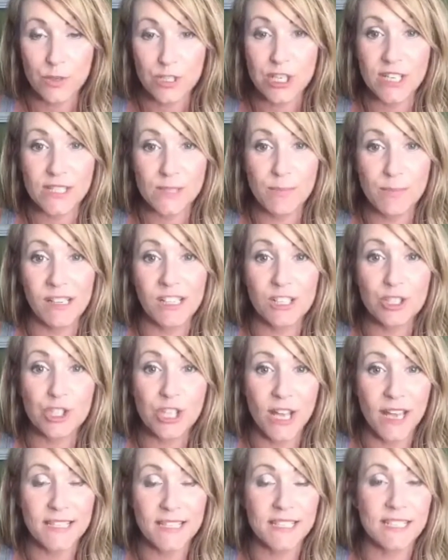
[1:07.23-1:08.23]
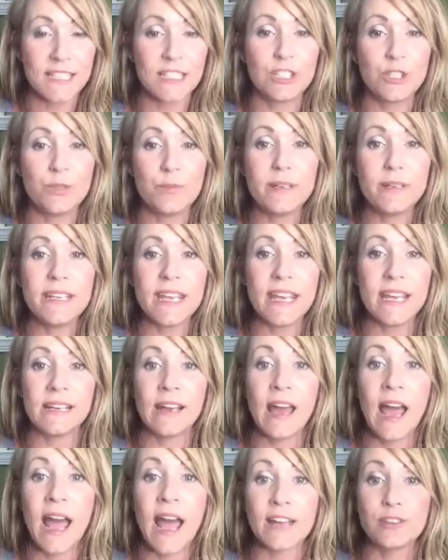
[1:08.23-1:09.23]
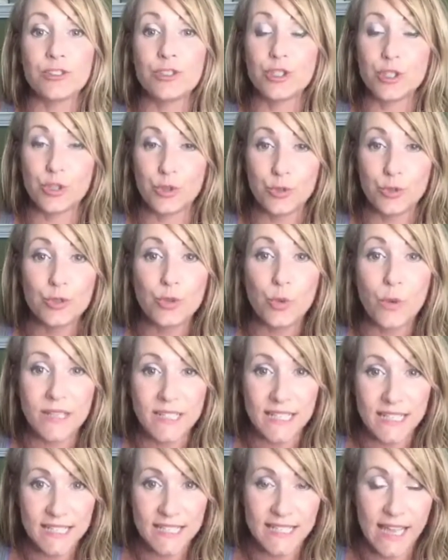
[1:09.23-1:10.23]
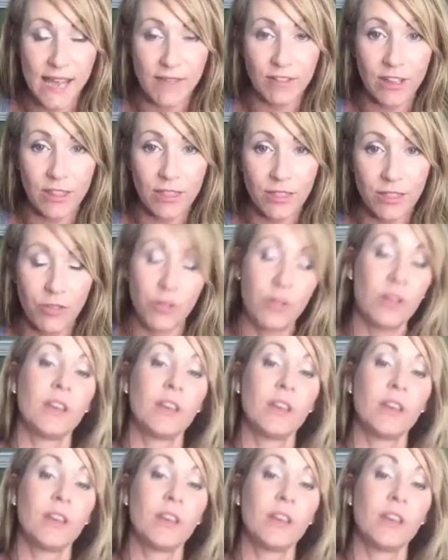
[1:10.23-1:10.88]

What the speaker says: which has been adjusted to begin on June 27th,